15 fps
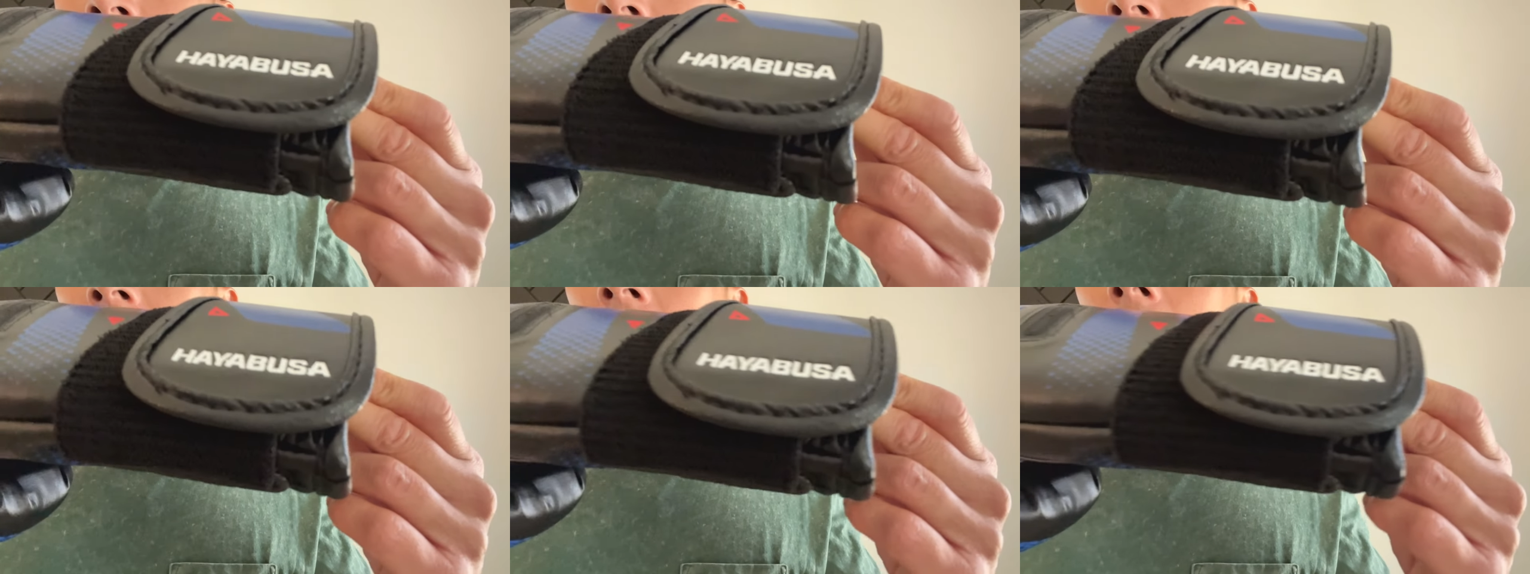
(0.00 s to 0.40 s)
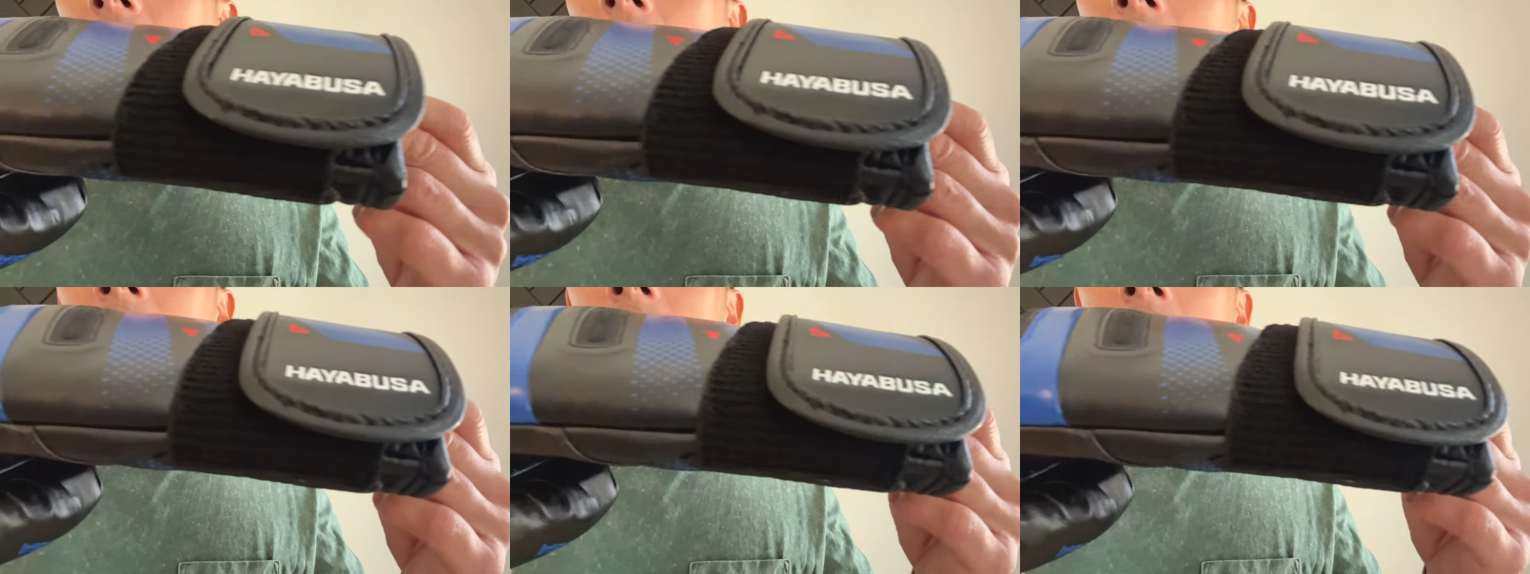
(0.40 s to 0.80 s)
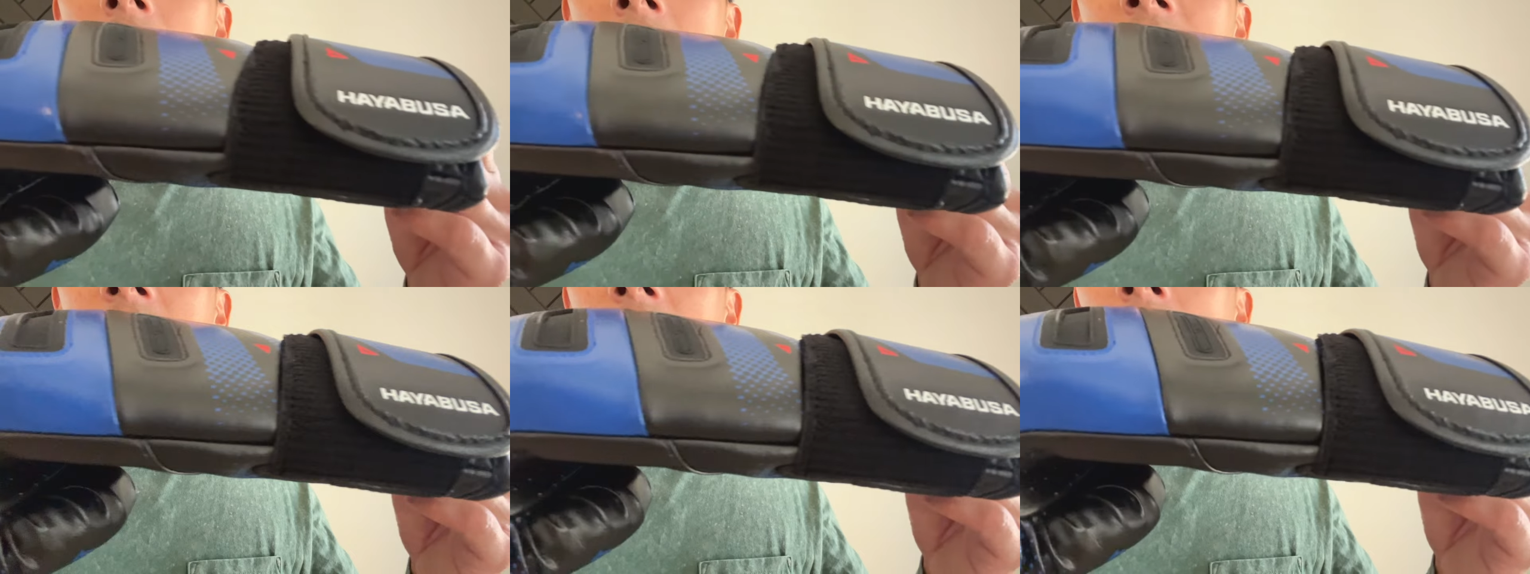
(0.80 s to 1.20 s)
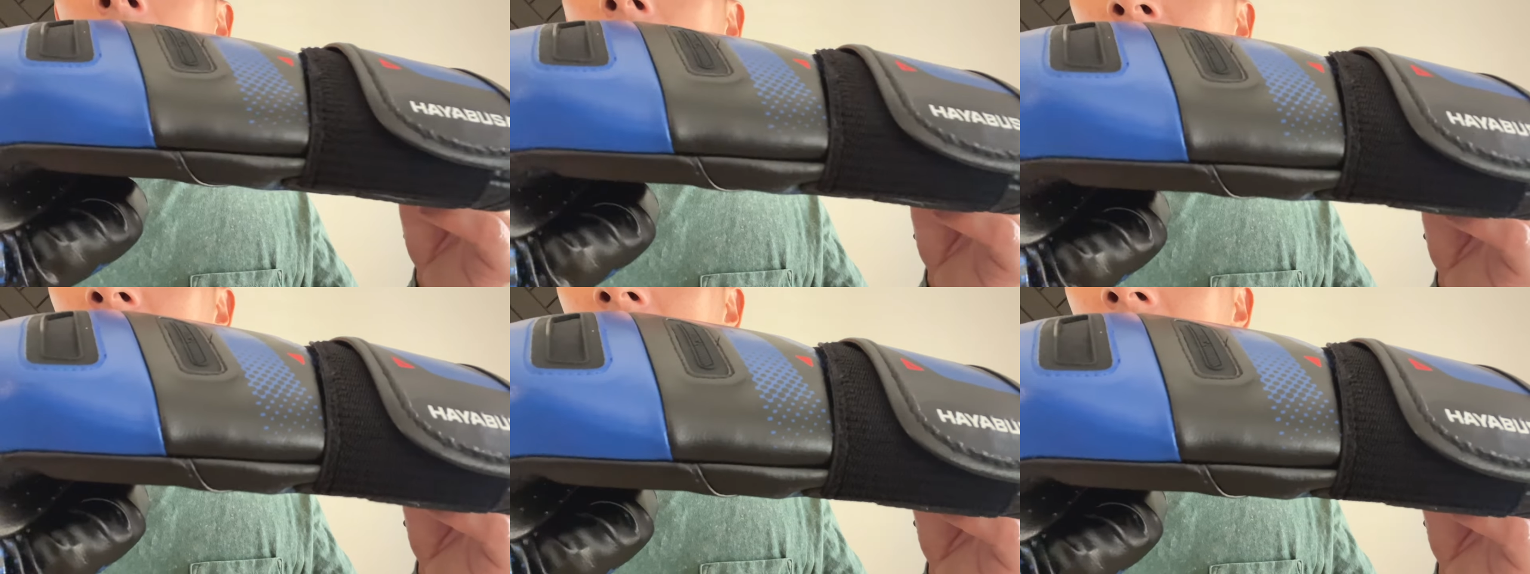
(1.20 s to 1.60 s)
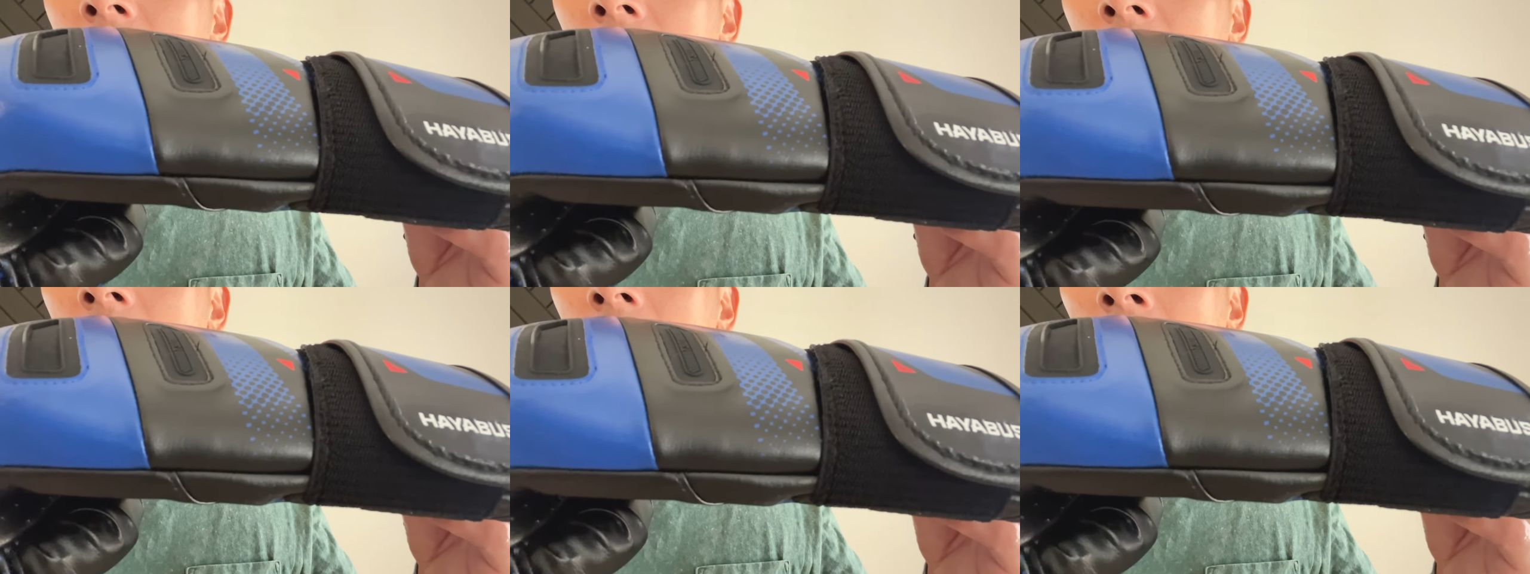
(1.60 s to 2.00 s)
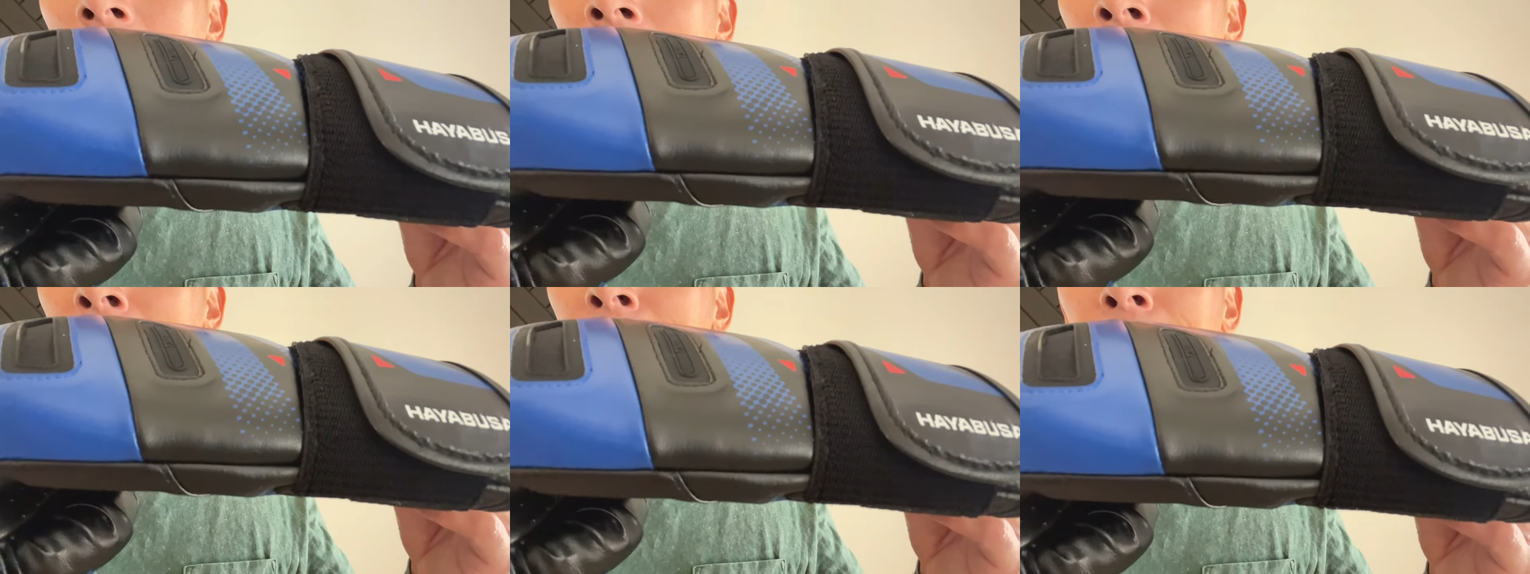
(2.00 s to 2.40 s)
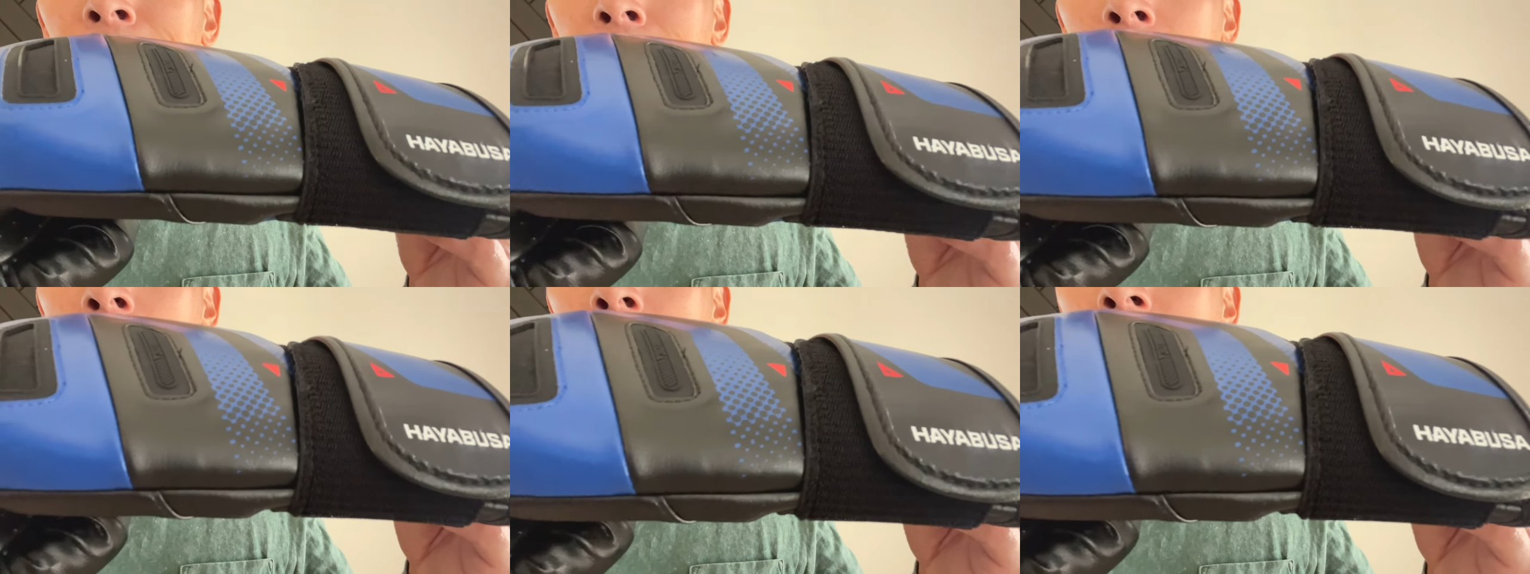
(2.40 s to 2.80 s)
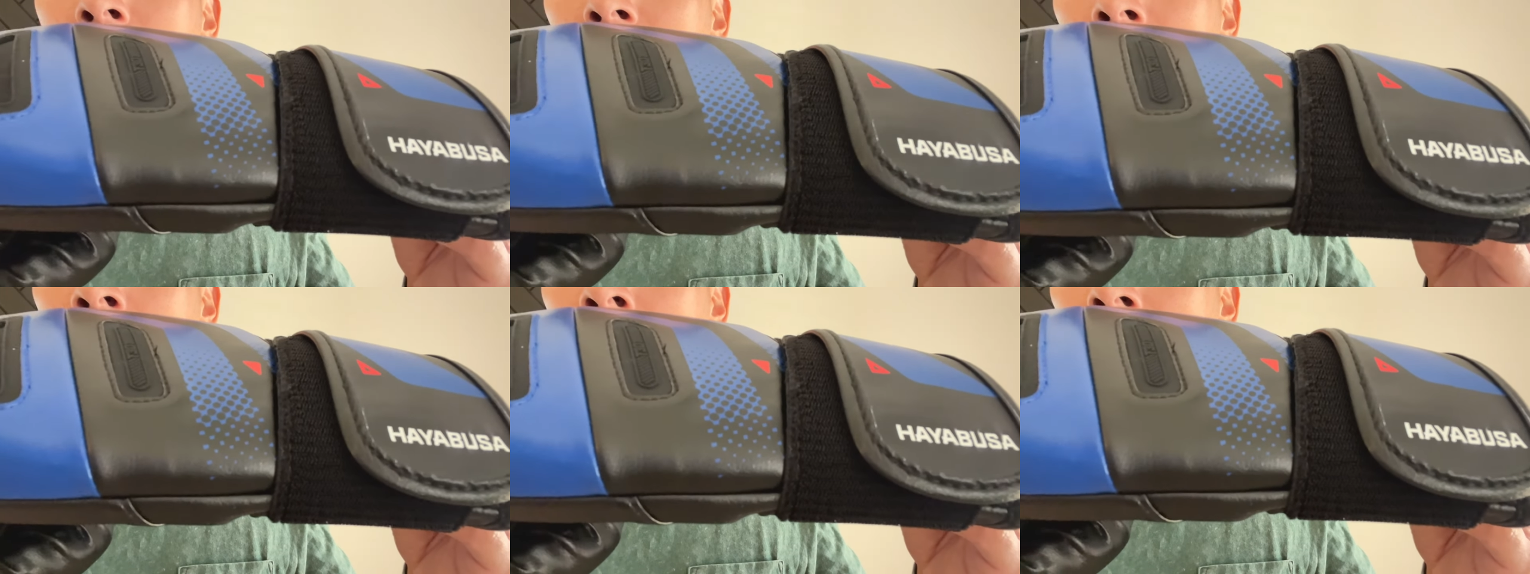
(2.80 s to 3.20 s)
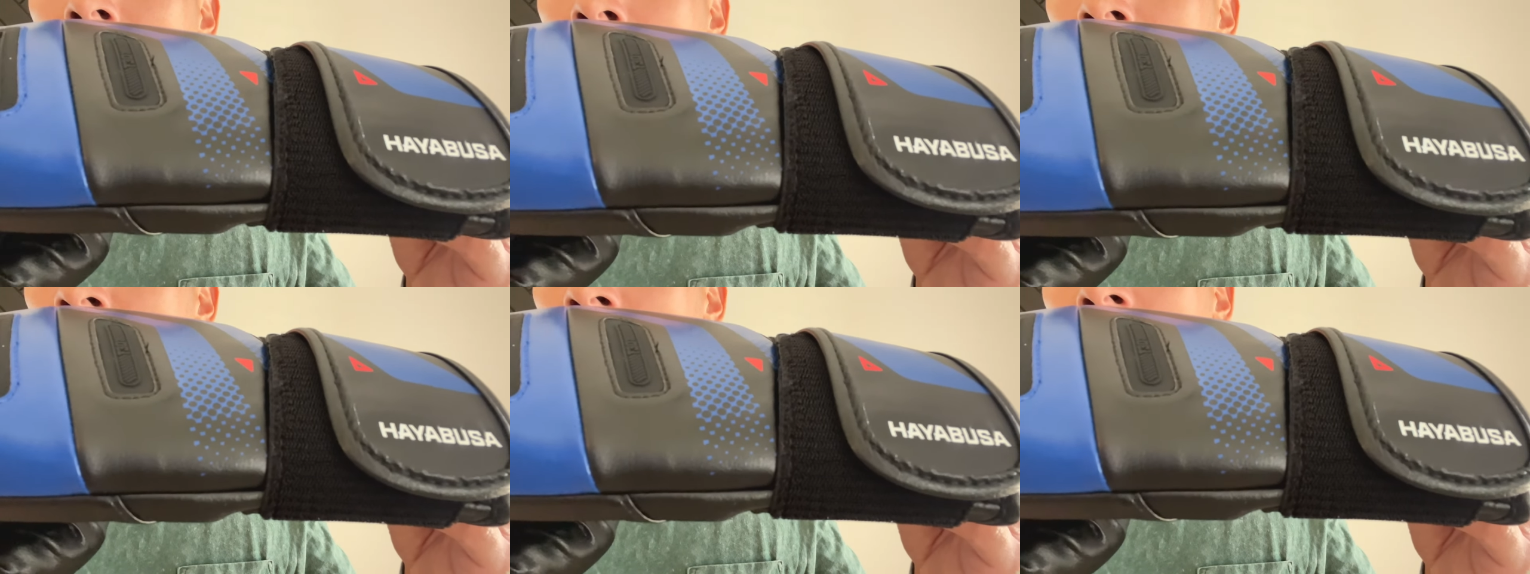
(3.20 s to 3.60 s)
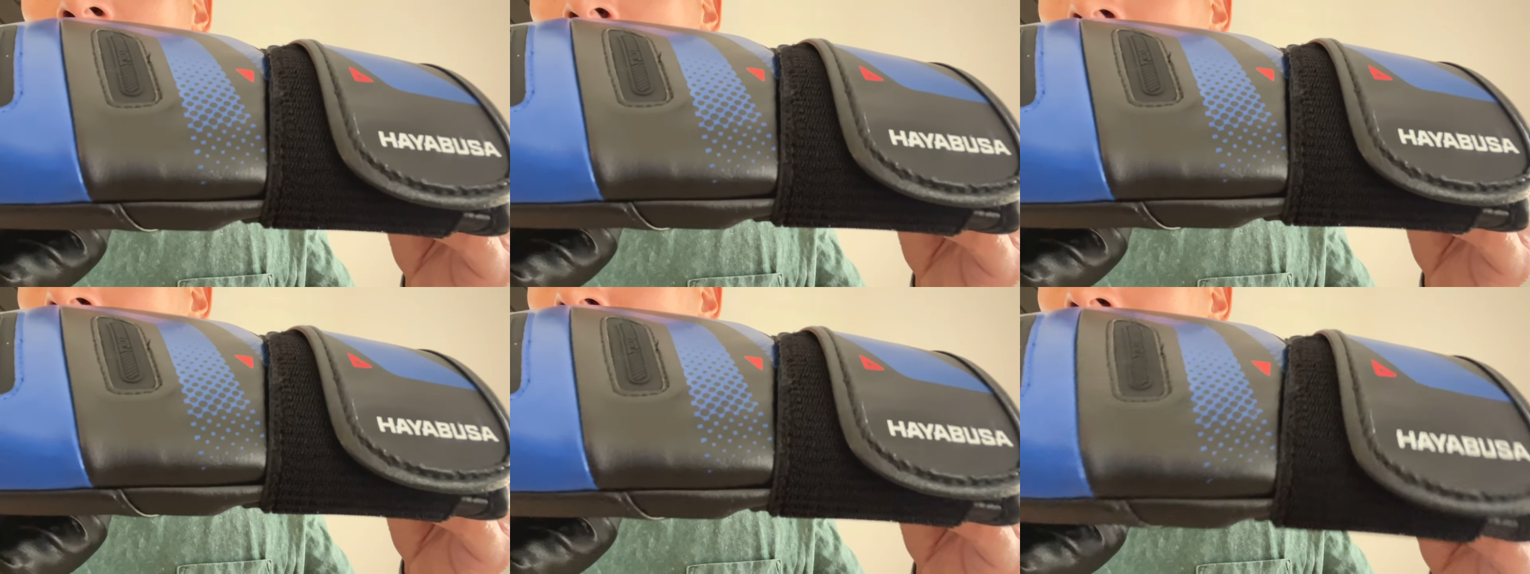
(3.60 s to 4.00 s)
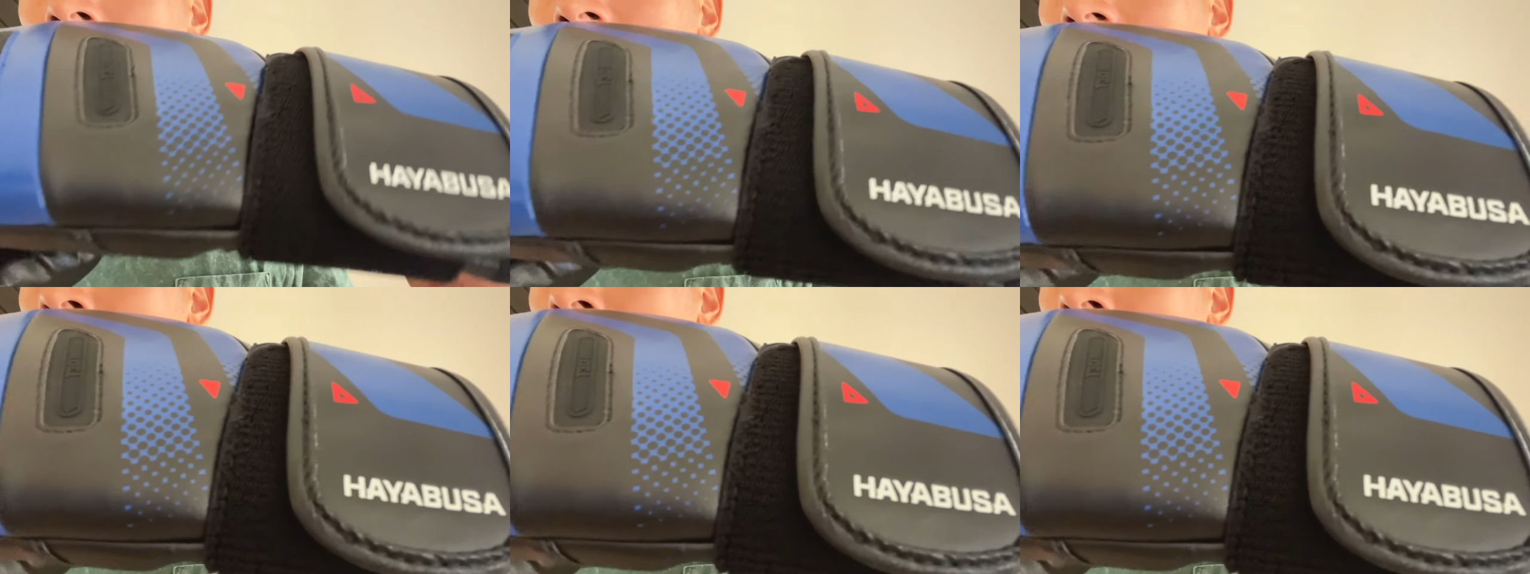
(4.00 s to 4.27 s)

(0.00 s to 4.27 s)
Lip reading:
[unreadable: no face in view]